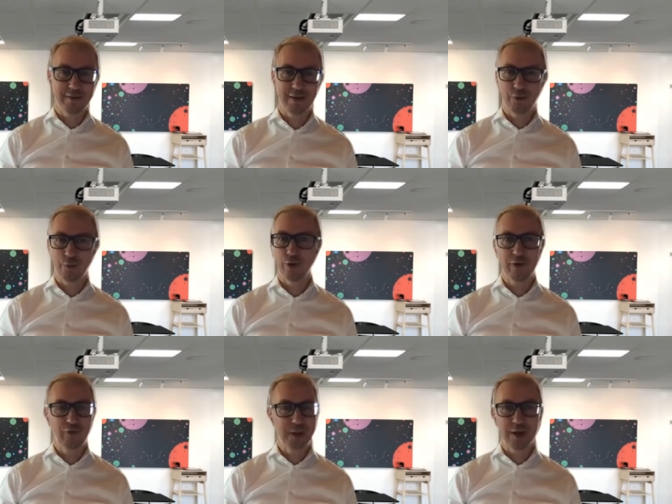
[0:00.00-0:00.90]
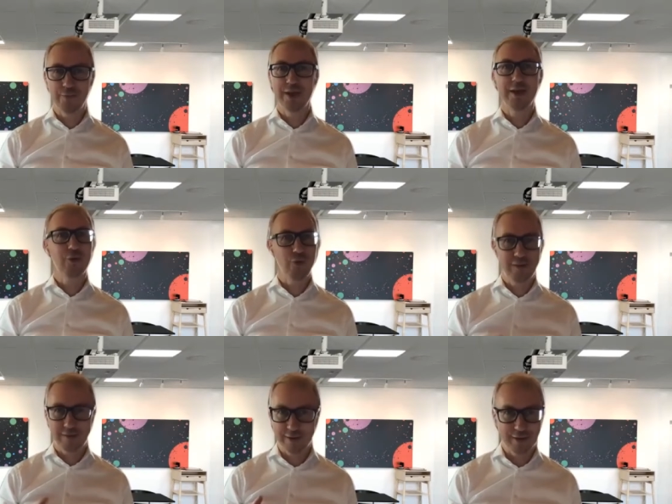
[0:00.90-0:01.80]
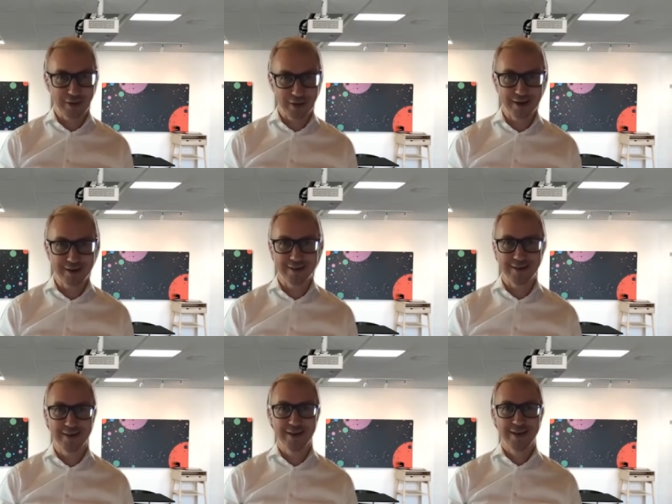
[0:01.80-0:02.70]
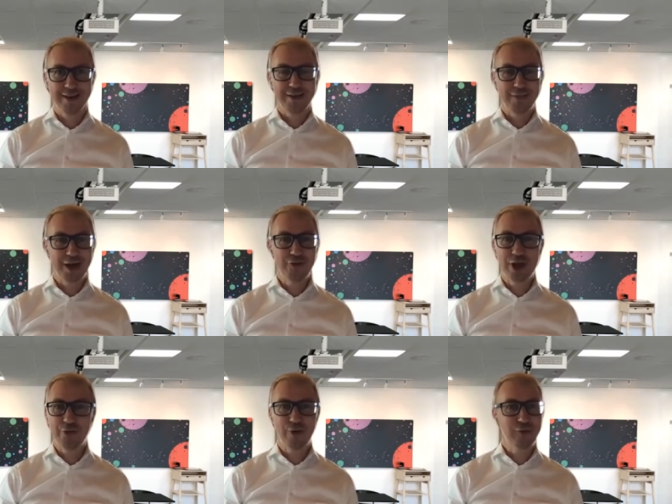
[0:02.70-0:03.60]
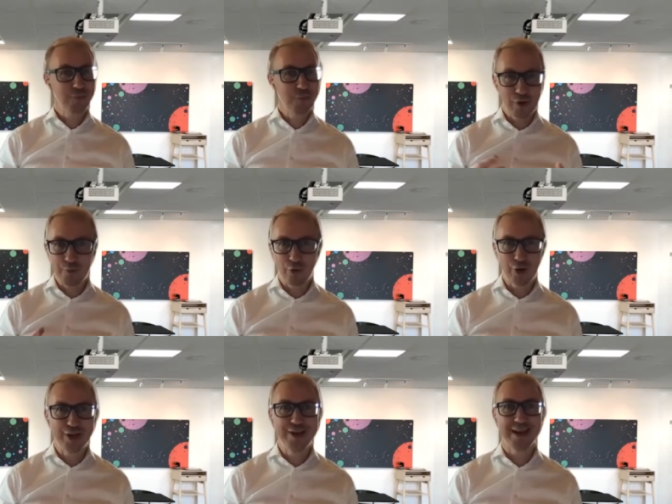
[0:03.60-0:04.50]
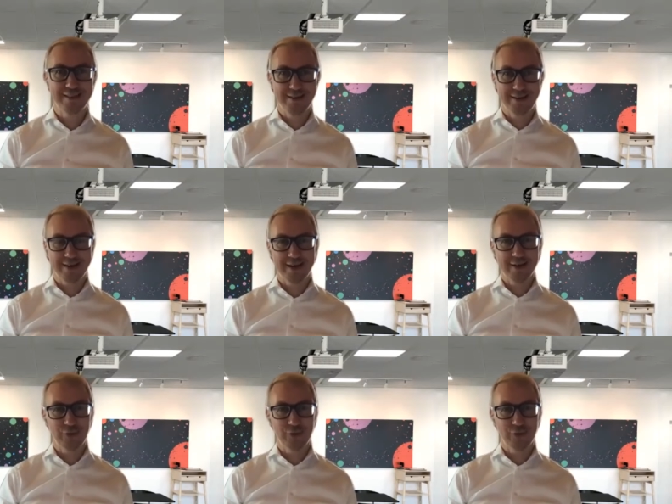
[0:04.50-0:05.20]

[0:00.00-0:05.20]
that the world is becoming increasingly connected, and that generates more and more connected data.